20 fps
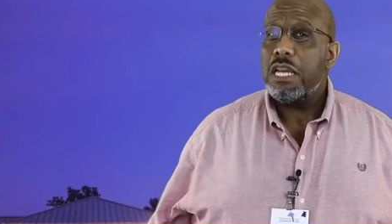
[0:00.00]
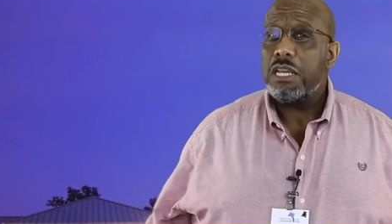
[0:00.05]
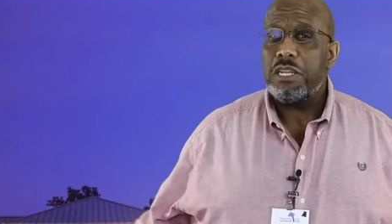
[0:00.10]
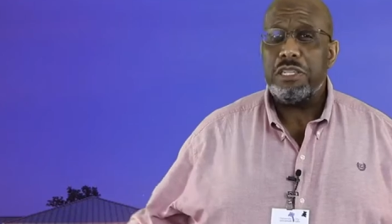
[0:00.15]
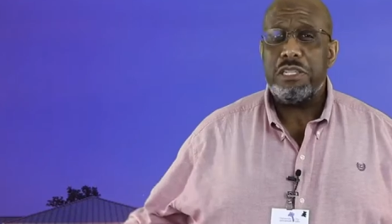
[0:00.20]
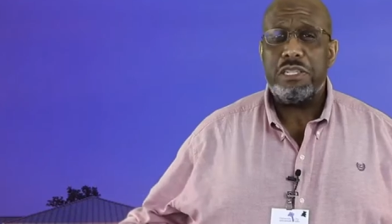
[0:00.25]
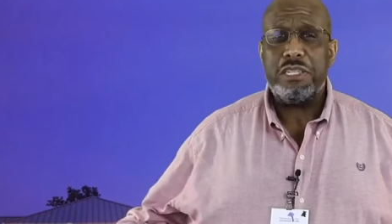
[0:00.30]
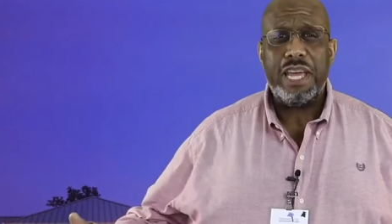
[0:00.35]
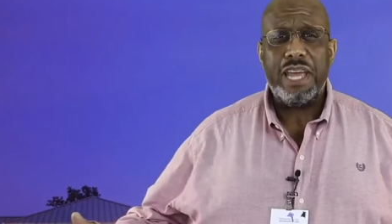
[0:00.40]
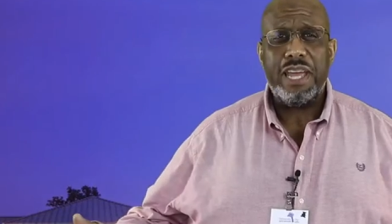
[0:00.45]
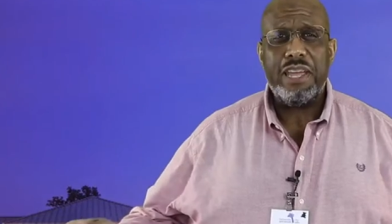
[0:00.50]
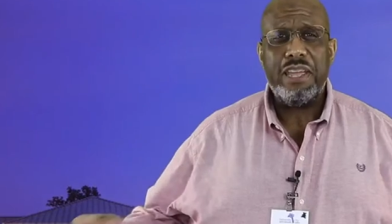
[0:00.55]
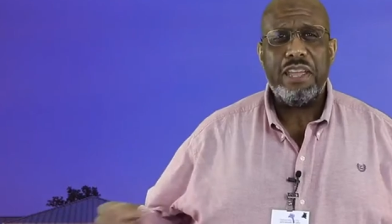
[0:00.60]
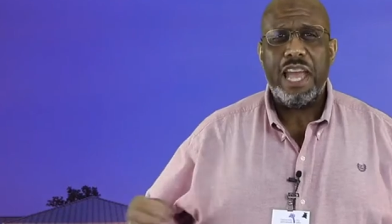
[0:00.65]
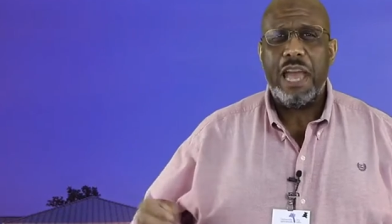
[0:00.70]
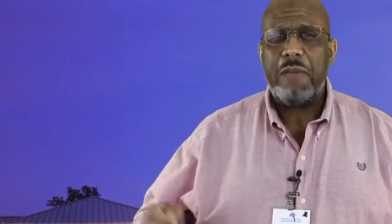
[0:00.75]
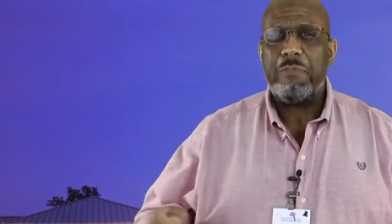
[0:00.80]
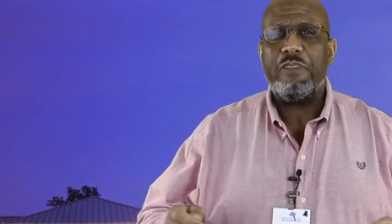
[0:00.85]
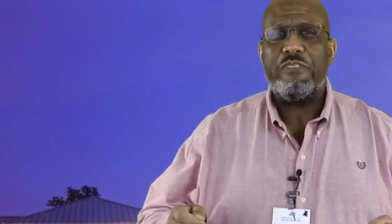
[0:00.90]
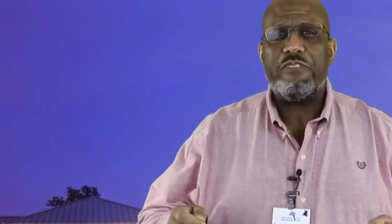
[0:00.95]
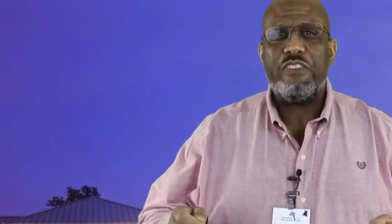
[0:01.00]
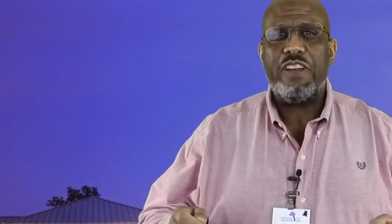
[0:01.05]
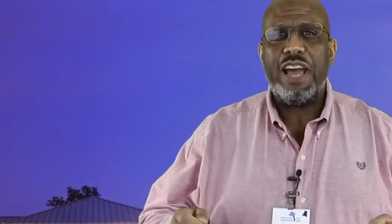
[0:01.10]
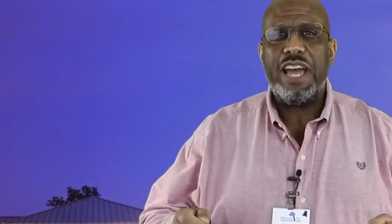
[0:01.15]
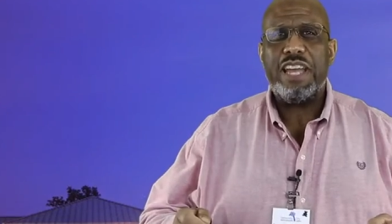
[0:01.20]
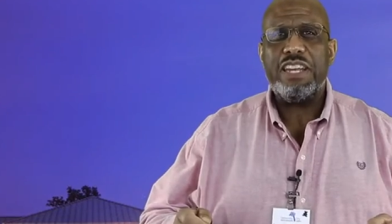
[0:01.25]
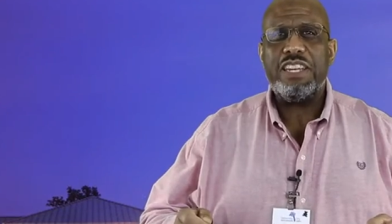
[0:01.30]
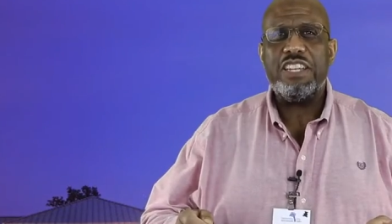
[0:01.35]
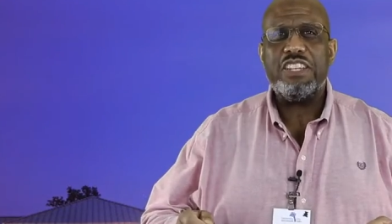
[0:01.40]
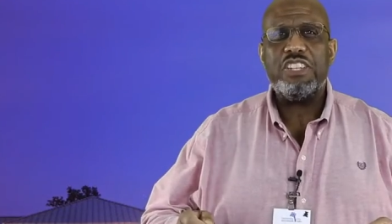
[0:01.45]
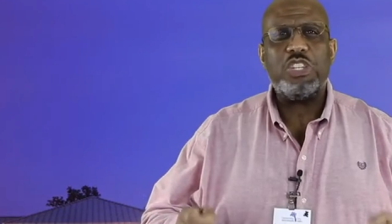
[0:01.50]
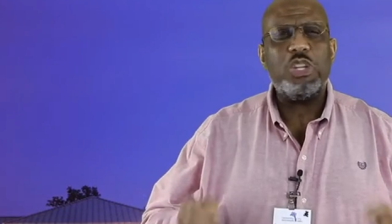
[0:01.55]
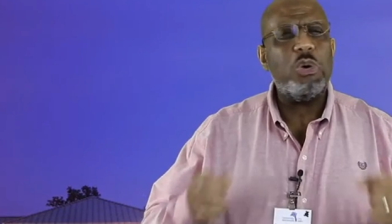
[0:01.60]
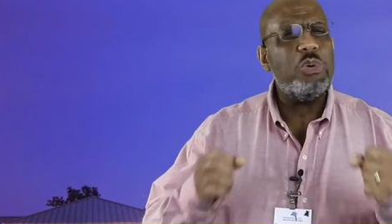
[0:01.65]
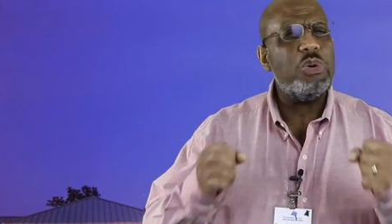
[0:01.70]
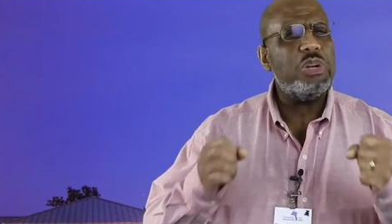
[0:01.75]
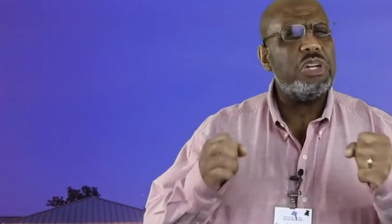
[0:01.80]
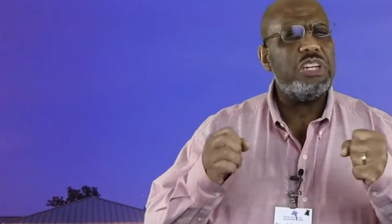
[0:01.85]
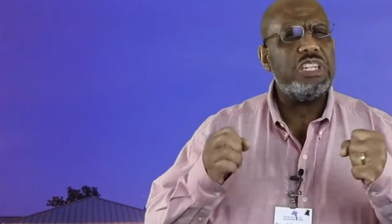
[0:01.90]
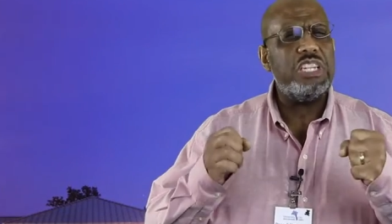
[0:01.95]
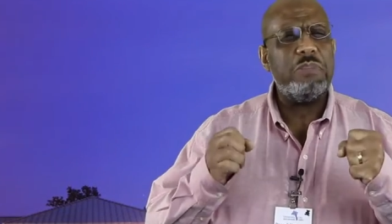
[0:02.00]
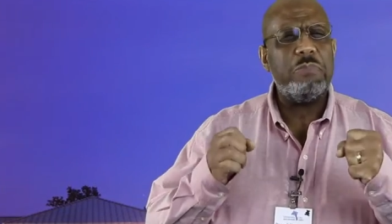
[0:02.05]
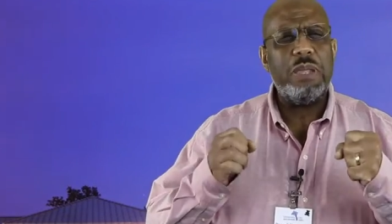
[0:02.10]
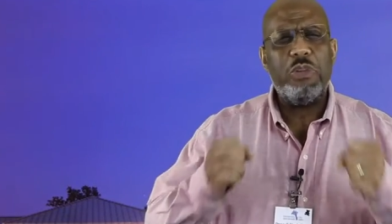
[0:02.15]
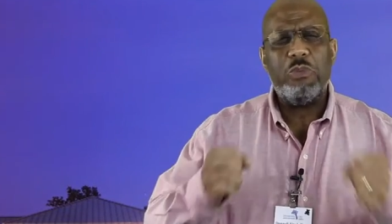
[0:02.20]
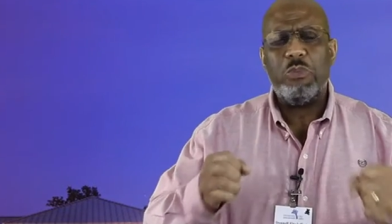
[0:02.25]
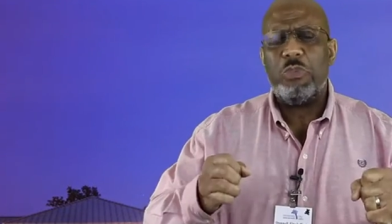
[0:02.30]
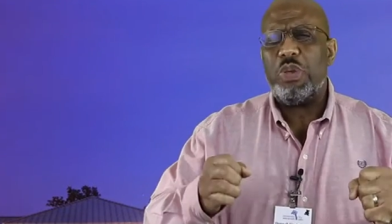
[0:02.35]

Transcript: Good day, happy Friday. So good to be